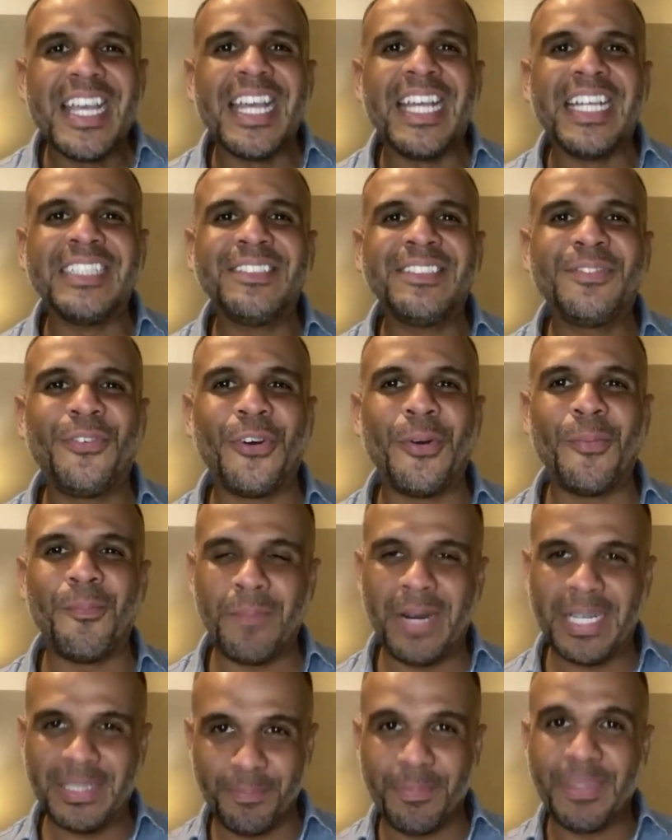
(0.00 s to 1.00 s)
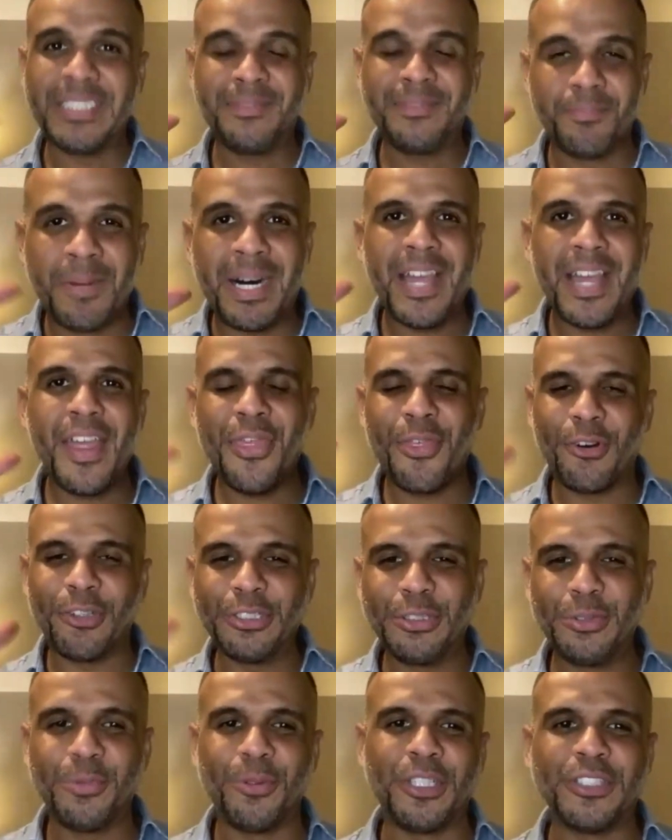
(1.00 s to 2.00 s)
And for my, but my
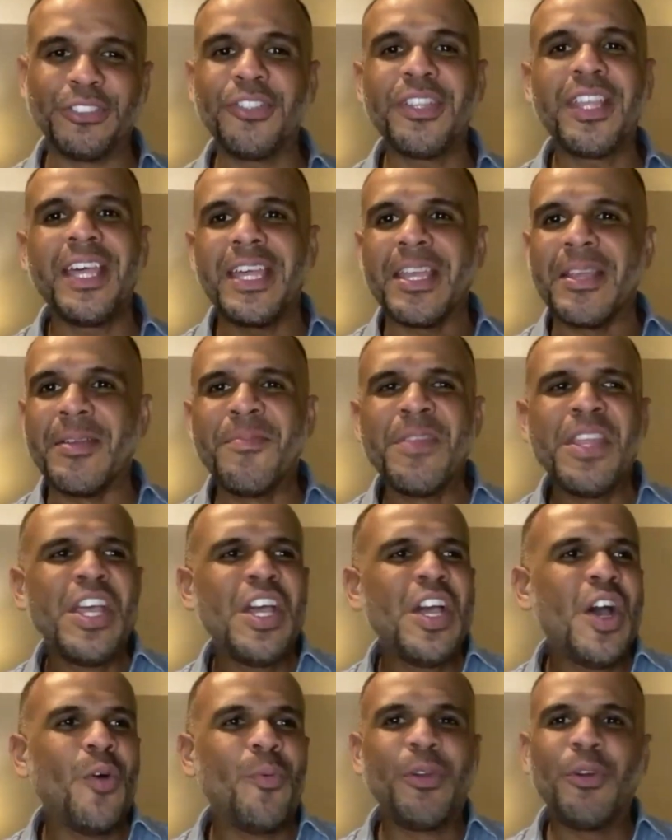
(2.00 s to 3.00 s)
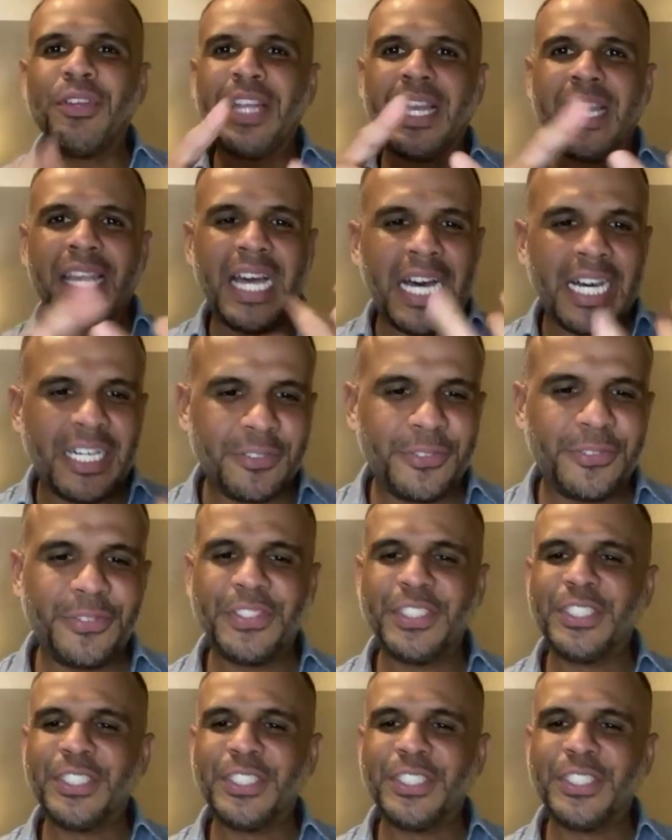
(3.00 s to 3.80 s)
thought was, okay, we're going to laugh.